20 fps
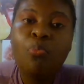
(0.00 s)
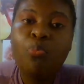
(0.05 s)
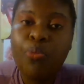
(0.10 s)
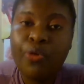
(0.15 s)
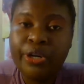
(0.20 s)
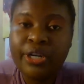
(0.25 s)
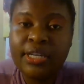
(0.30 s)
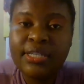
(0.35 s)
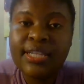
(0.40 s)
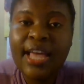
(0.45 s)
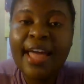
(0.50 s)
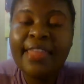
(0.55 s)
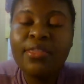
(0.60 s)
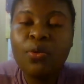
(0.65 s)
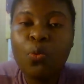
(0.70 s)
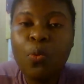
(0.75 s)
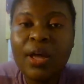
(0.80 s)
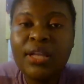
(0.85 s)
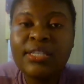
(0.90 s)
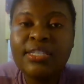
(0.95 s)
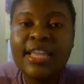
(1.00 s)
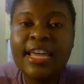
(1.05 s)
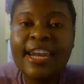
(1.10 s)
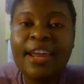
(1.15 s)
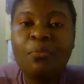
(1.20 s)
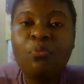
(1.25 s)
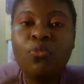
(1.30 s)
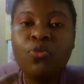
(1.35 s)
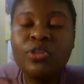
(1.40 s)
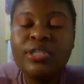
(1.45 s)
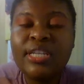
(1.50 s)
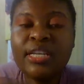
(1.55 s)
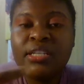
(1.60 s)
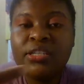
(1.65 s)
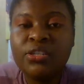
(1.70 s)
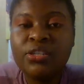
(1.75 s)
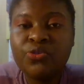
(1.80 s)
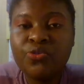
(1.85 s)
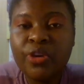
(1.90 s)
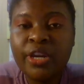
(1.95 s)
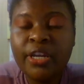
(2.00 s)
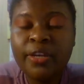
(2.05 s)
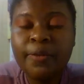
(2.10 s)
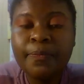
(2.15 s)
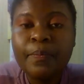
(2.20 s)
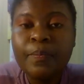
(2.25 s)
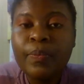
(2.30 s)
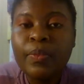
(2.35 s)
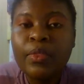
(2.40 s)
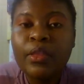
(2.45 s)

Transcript: borders are the ones that are most at strain